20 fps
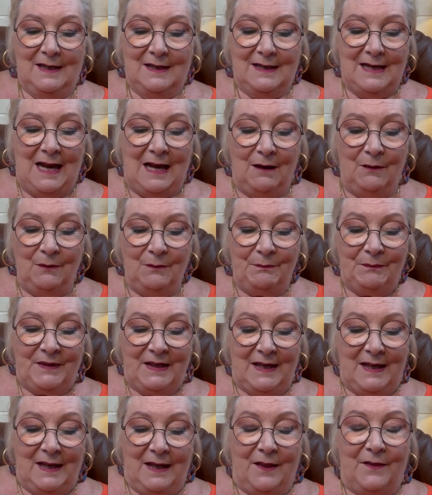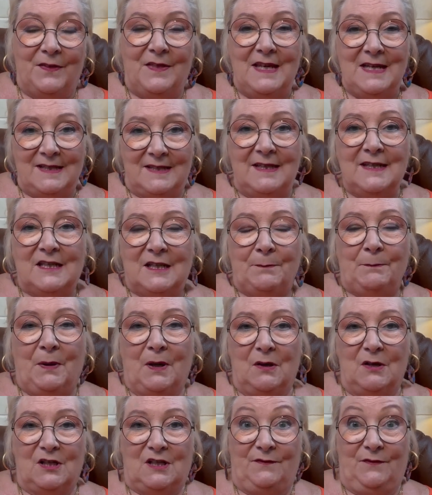Now, this is the
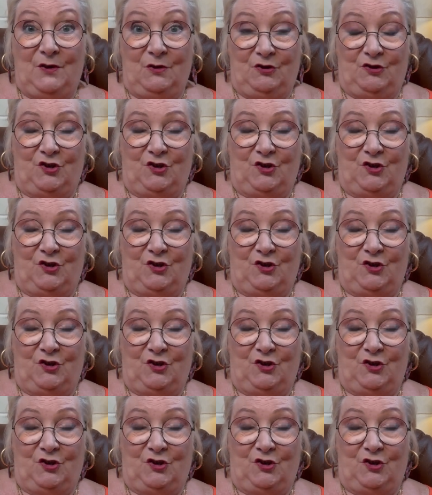part of your